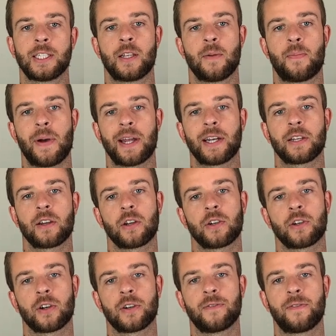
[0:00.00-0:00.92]
Depending on
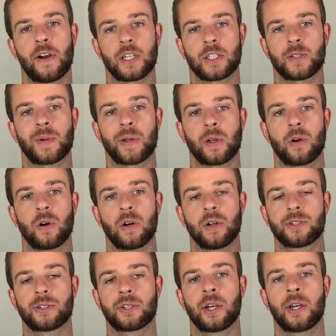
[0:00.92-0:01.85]
your investment
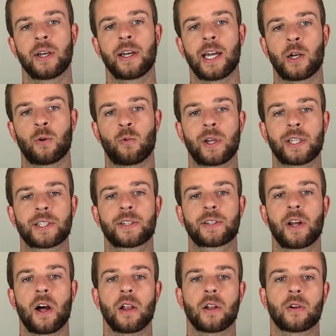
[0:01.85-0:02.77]
goals and risk
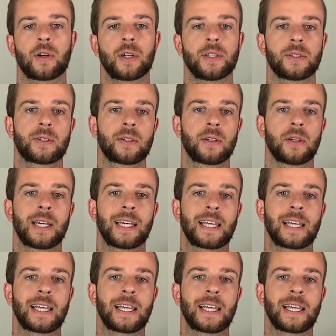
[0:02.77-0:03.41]
tolerance,